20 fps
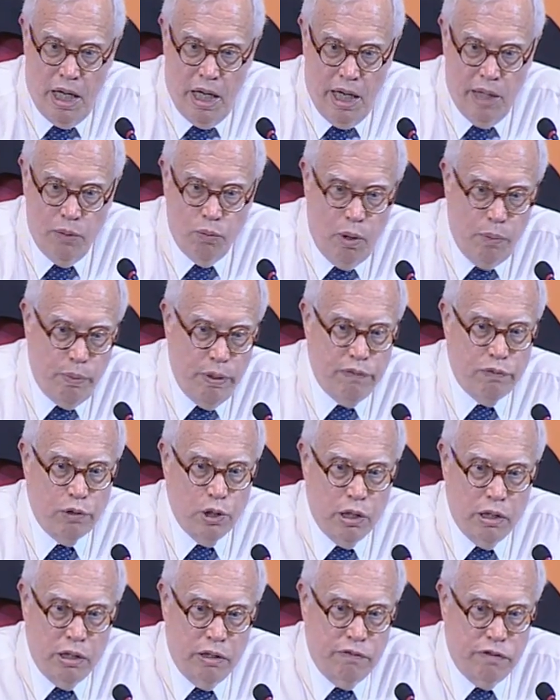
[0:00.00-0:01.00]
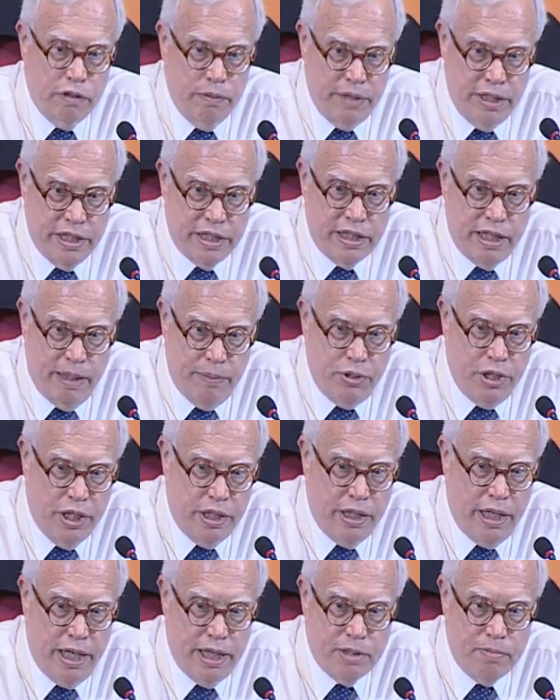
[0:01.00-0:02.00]
And what we've learned from this
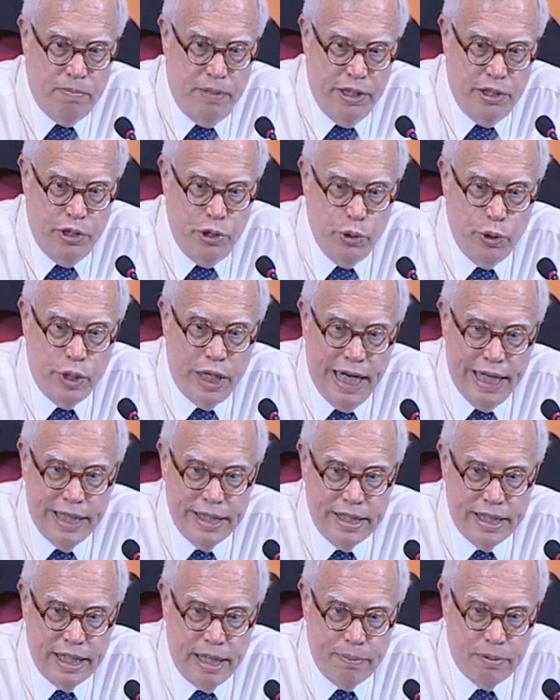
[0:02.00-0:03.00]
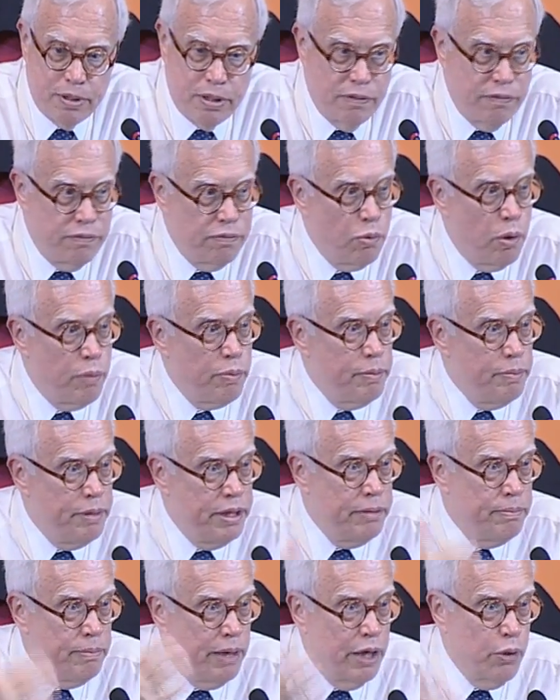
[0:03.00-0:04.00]
subject has been new concepts of what we
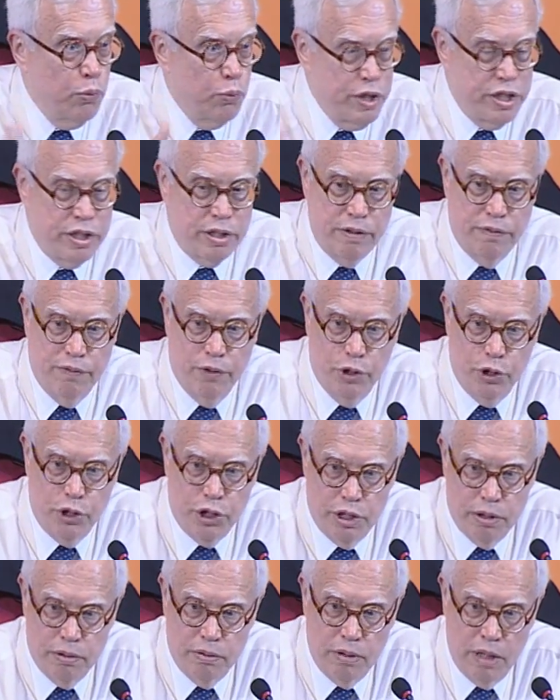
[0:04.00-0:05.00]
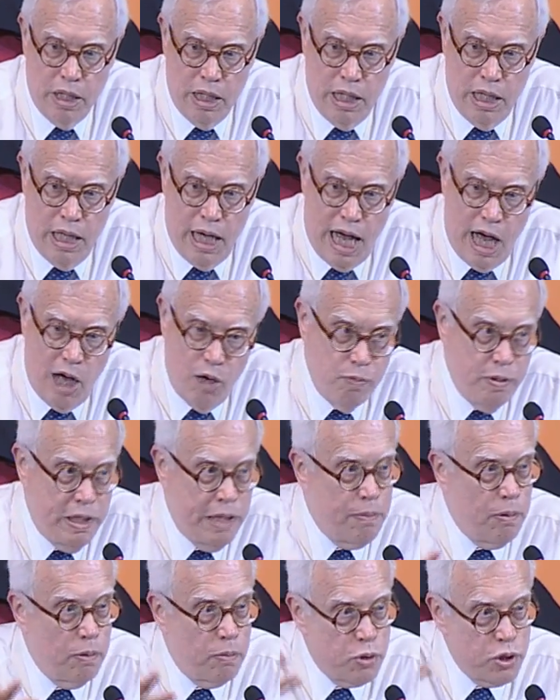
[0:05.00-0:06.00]
mean by risk aversion, how
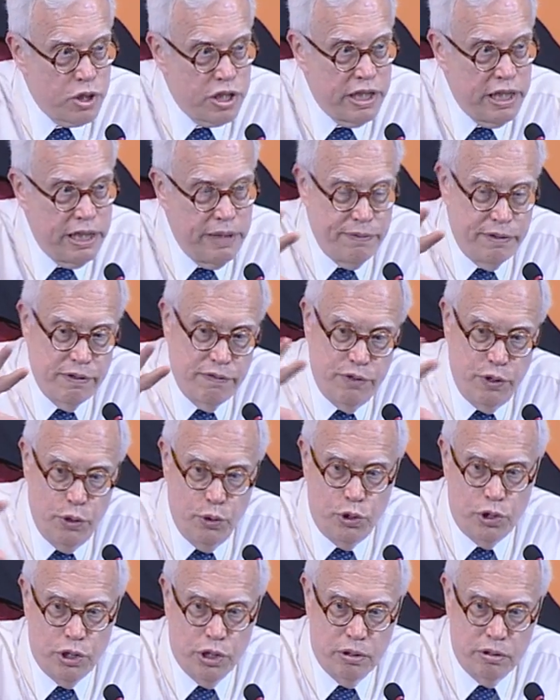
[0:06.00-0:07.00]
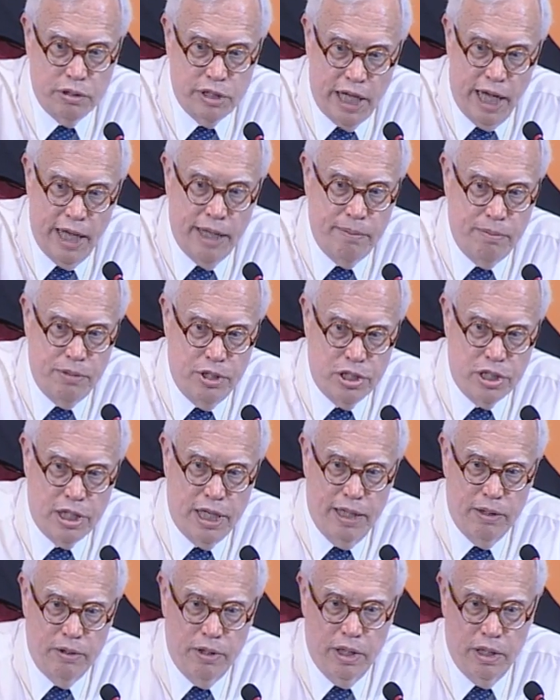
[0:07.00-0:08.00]
people perceive the future, time
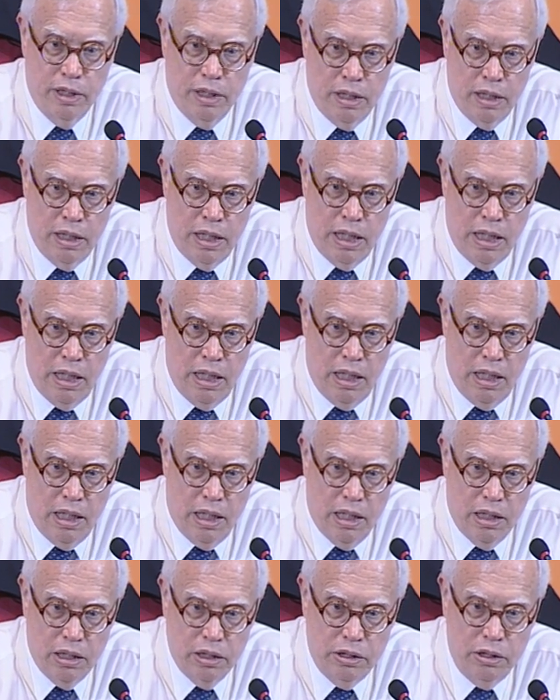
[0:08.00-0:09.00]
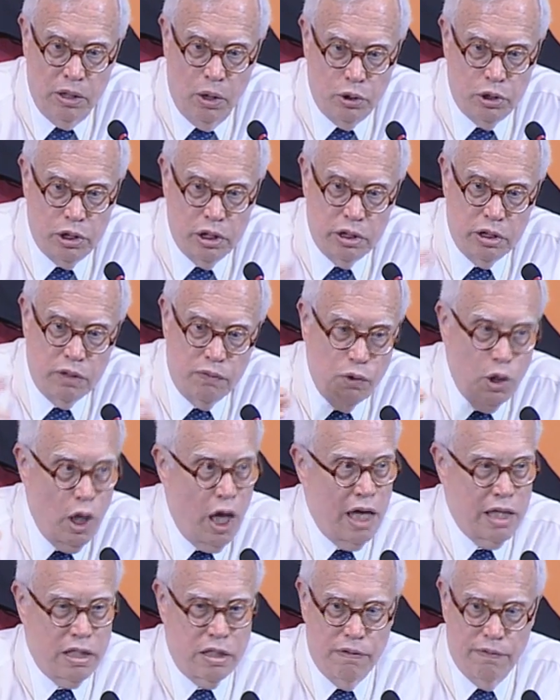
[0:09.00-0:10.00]
discounting, uh, notions of
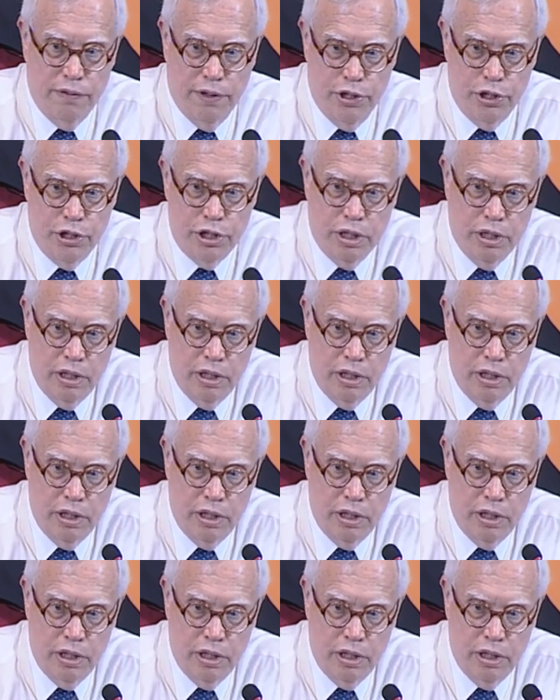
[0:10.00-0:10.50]
loss aversion